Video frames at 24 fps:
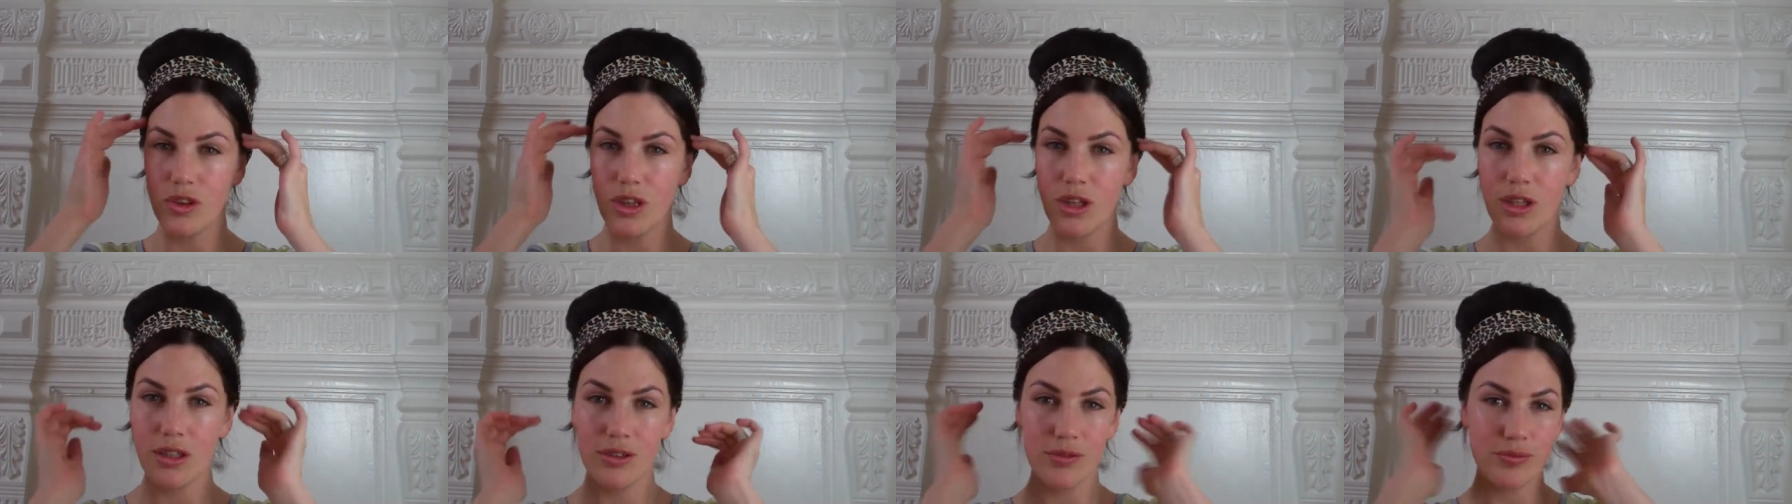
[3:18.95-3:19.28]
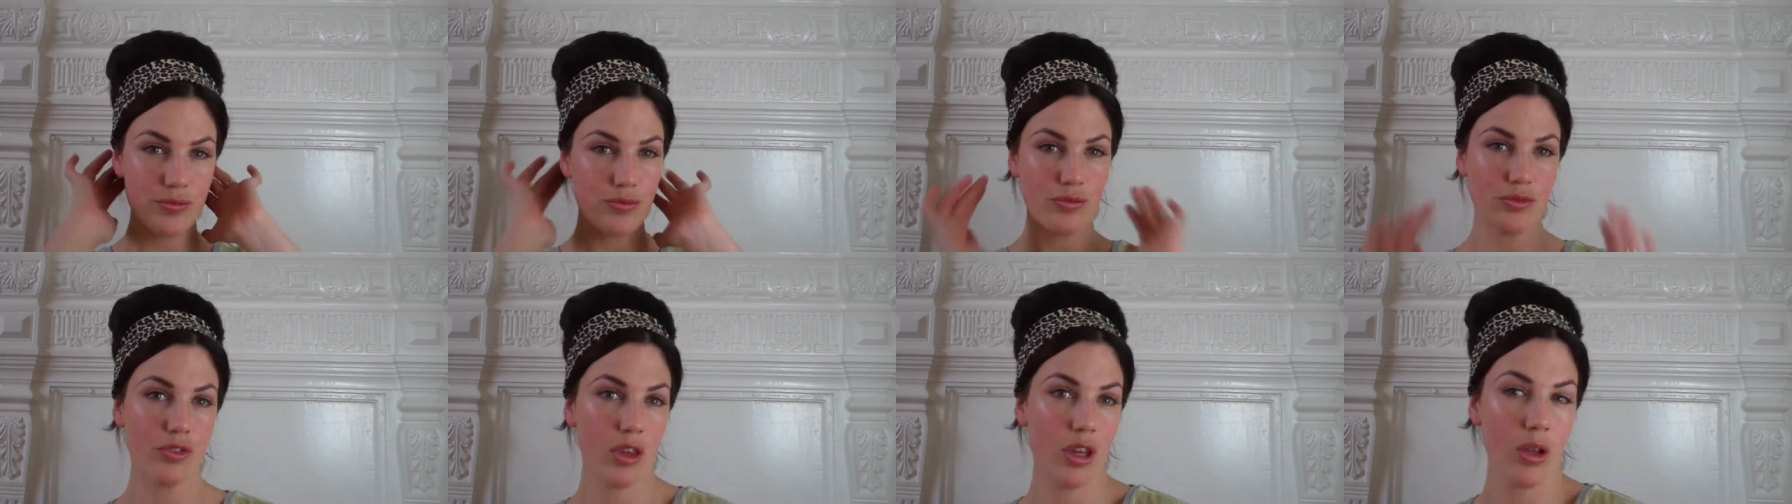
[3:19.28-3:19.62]

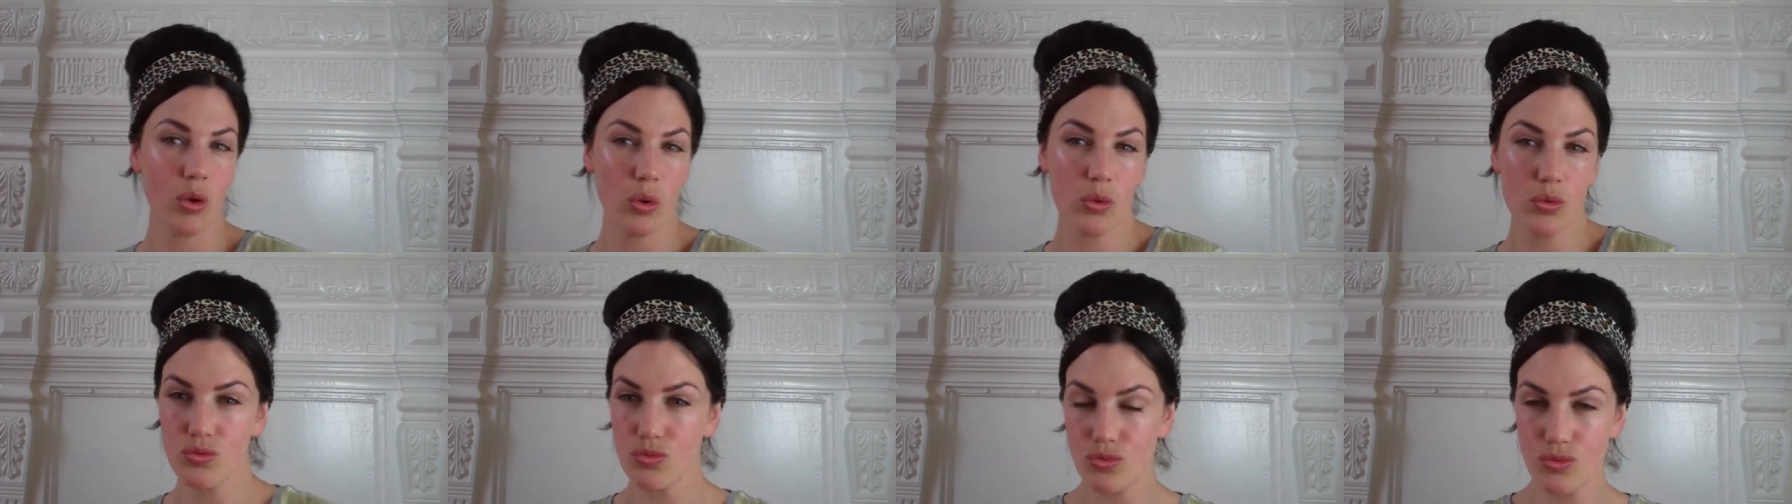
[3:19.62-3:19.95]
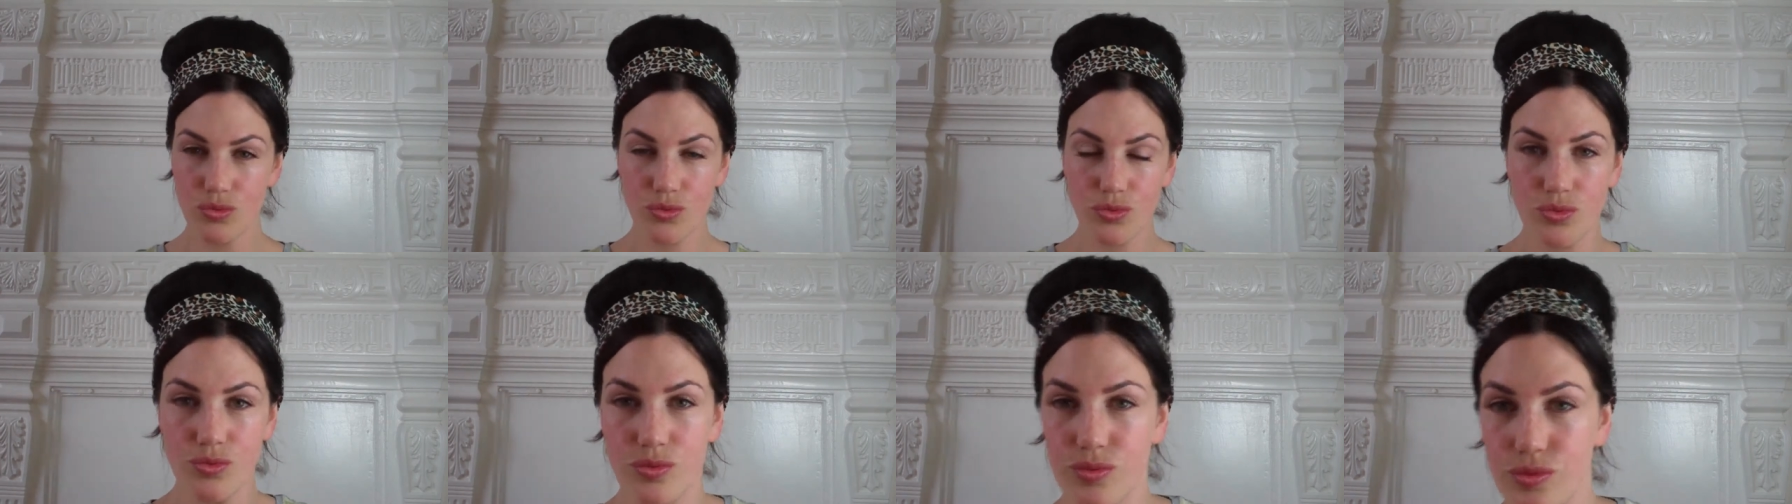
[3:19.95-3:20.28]
authentic but covers
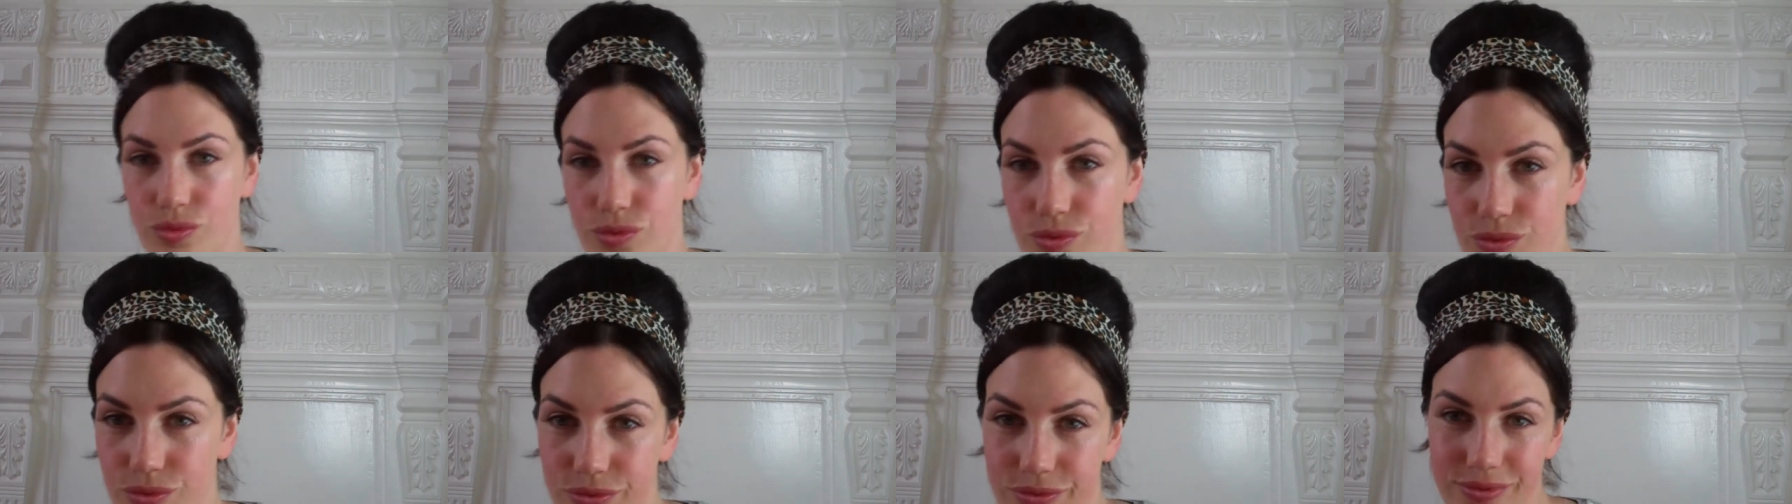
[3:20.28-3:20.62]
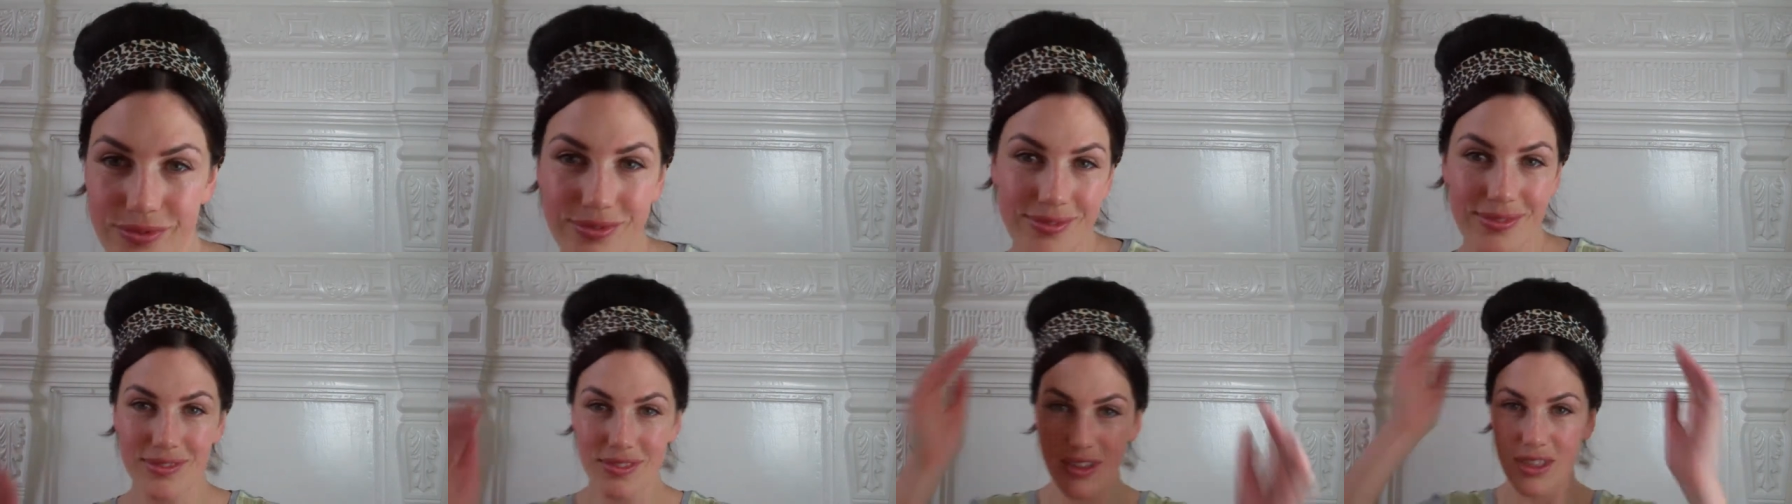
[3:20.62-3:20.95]
up any dodgy
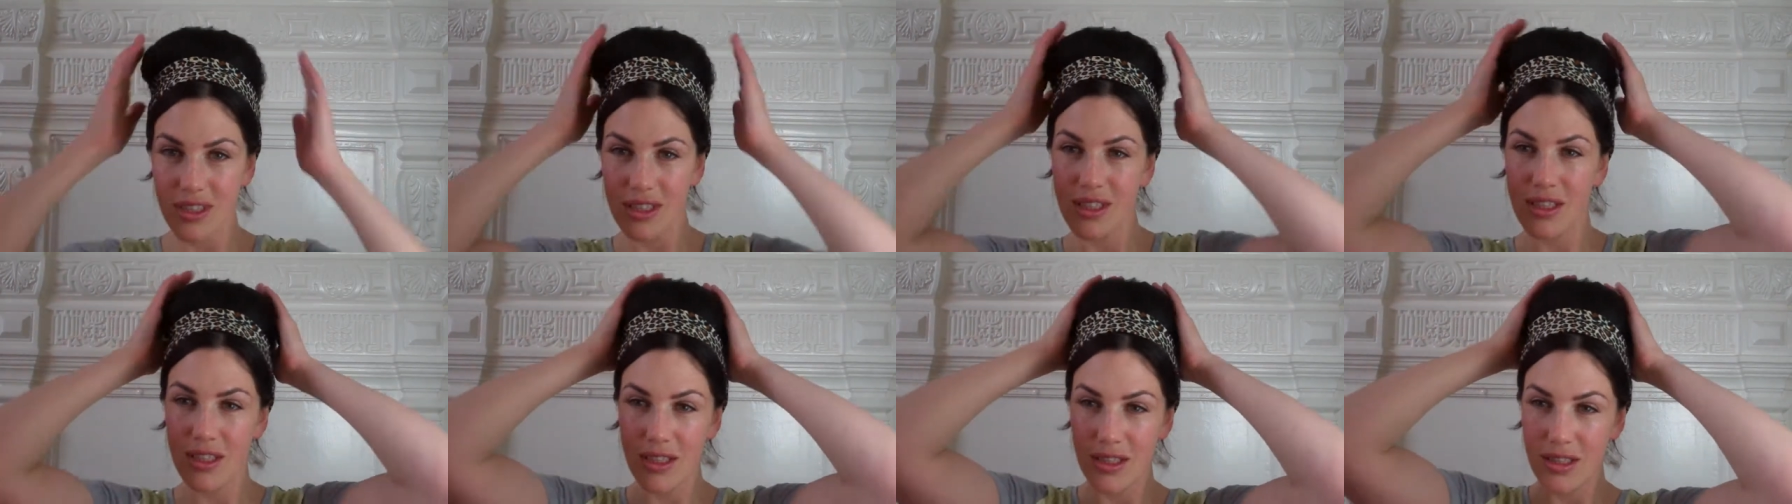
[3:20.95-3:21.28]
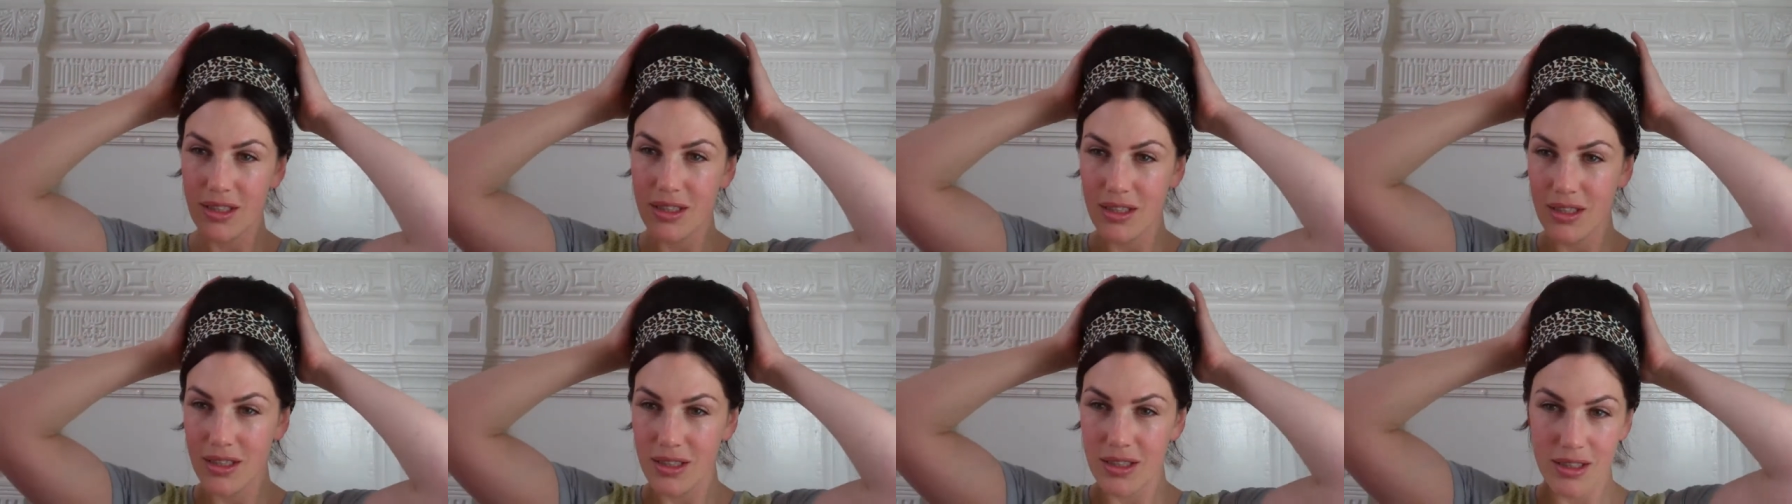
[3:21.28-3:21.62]
bits if you have
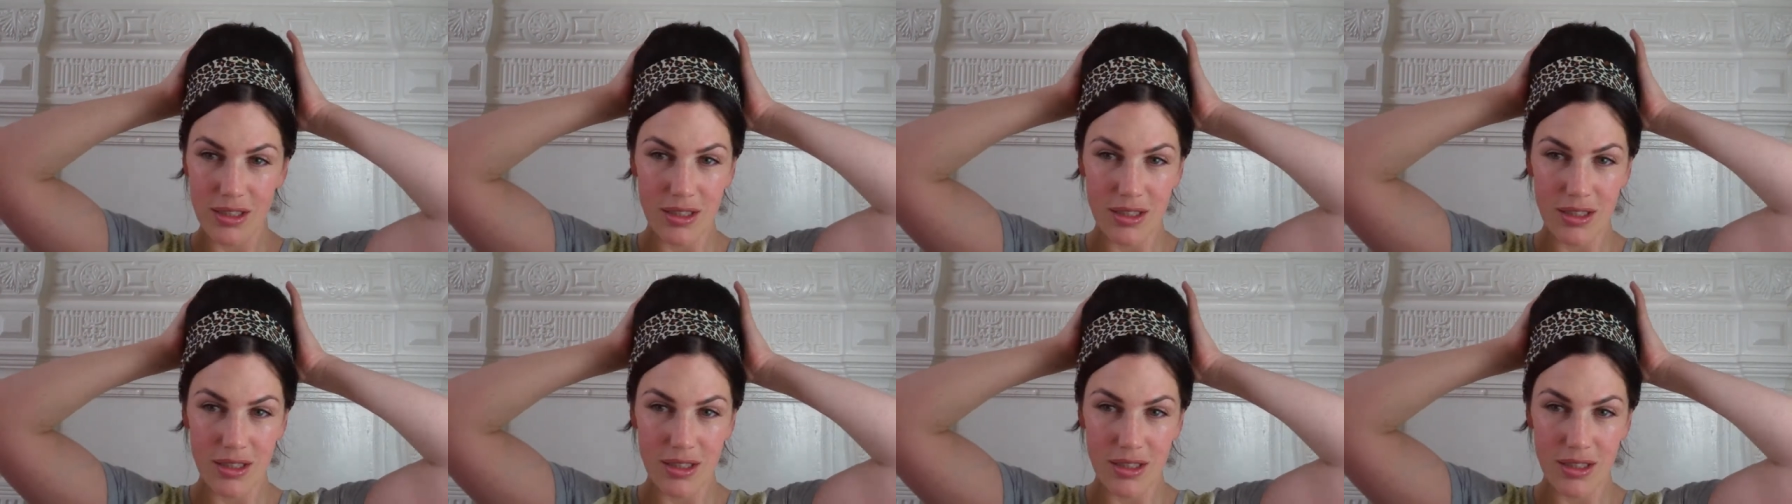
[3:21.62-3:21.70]
any.